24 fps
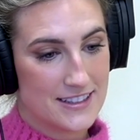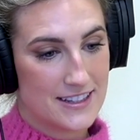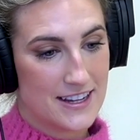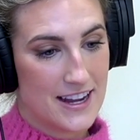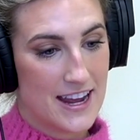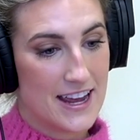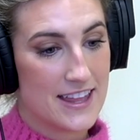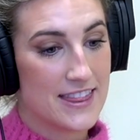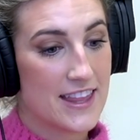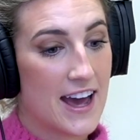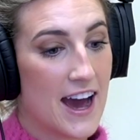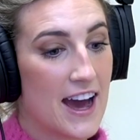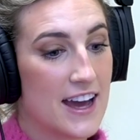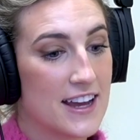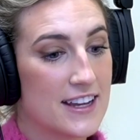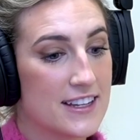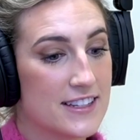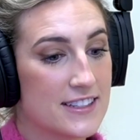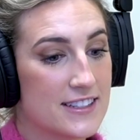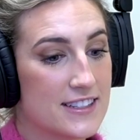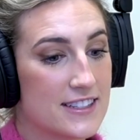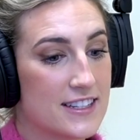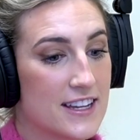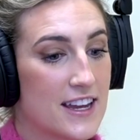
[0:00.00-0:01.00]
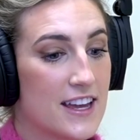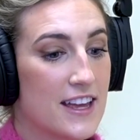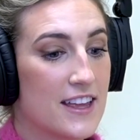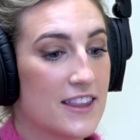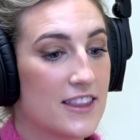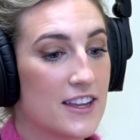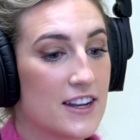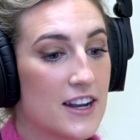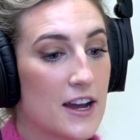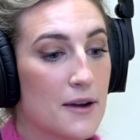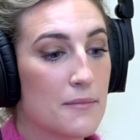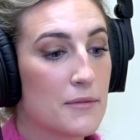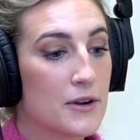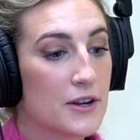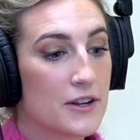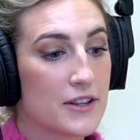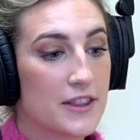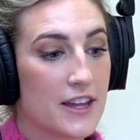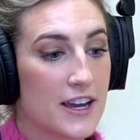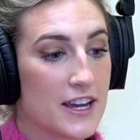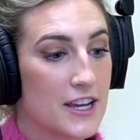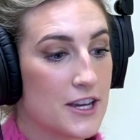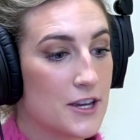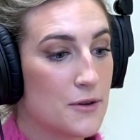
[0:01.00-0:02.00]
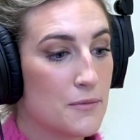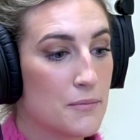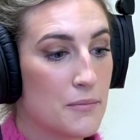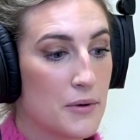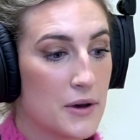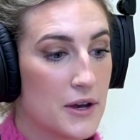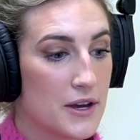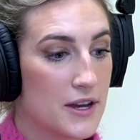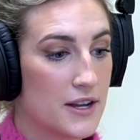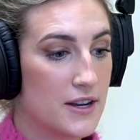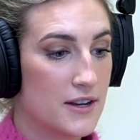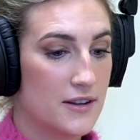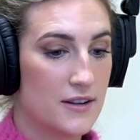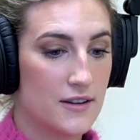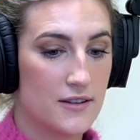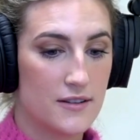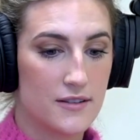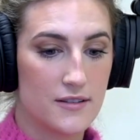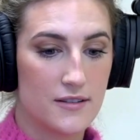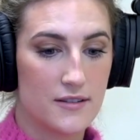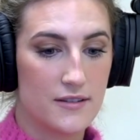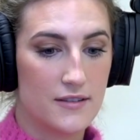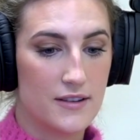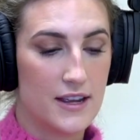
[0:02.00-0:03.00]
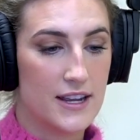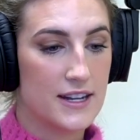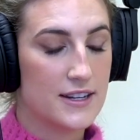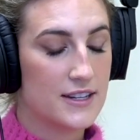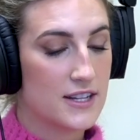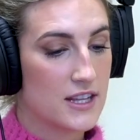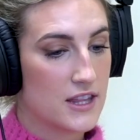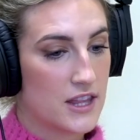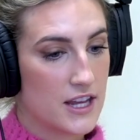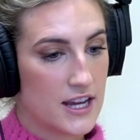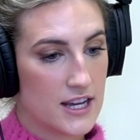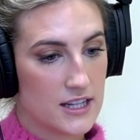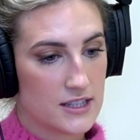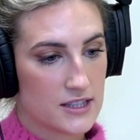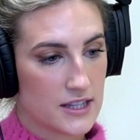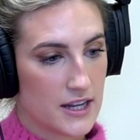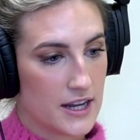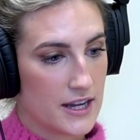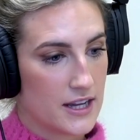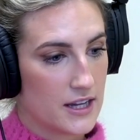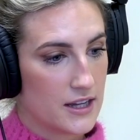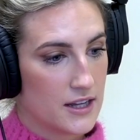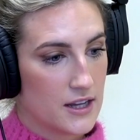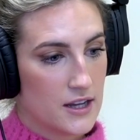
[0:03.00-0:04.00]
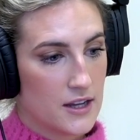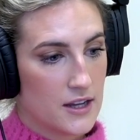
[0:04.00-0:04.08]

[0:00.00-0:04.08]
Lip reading: And that is the number that you put into things like